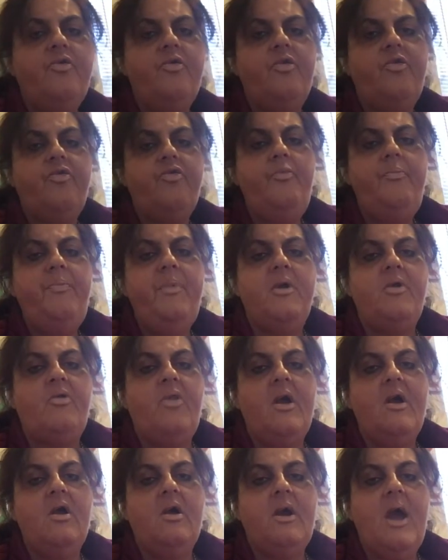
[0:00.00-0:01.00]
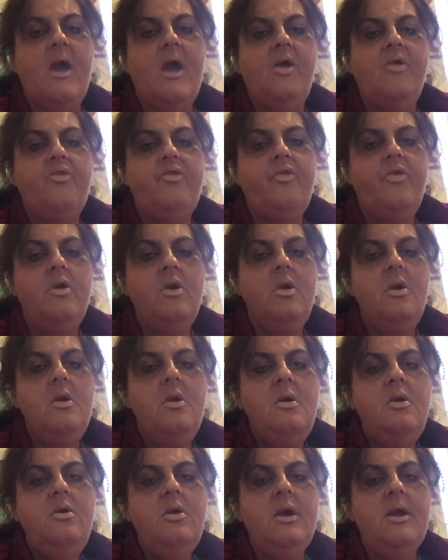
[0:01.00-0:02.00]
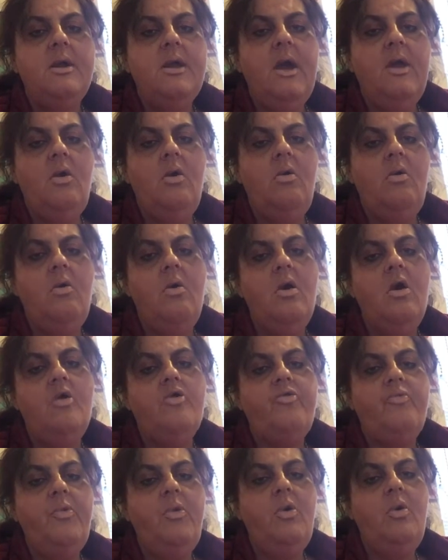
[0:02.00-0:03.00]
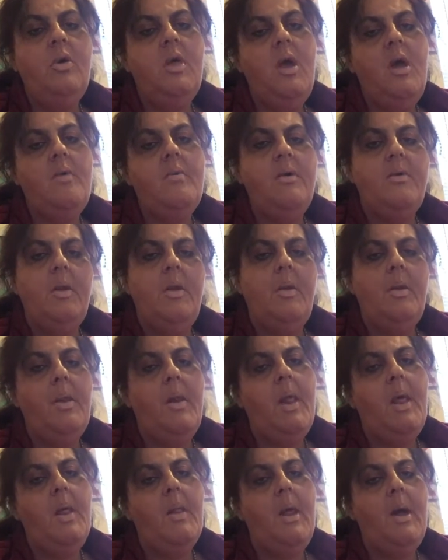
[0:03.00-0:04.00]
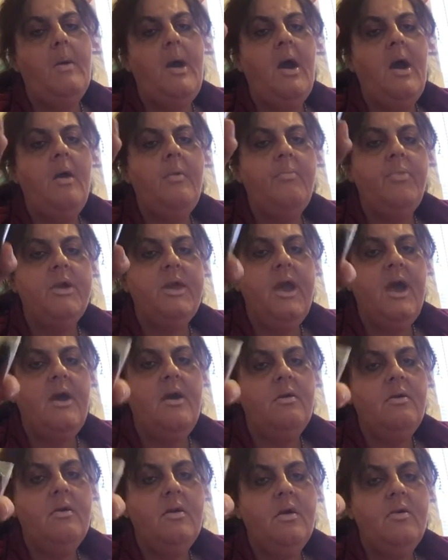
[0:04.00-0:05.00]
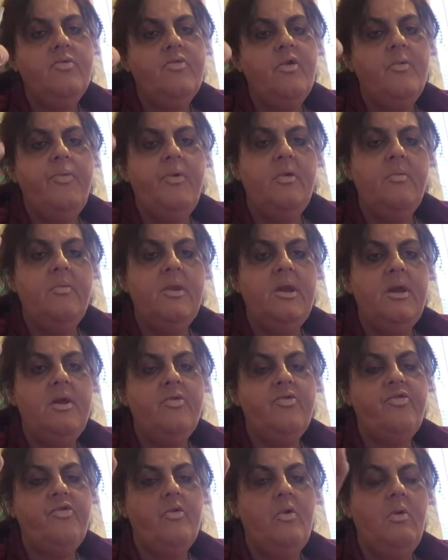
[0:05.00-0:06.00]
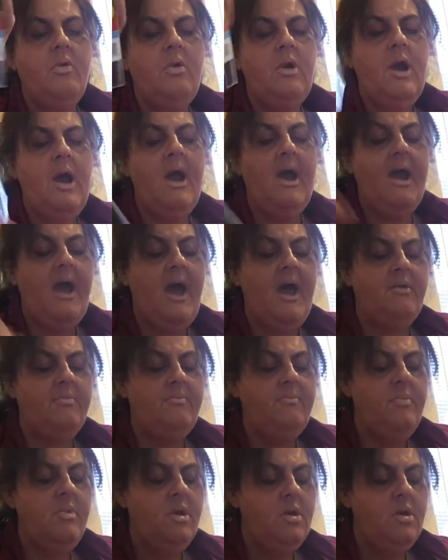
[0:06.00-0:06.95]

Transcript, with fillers: The stupid glare guys. You get yellow, orange, blue, and blah, blah, blah, But yeah, they're permanent, so I got them.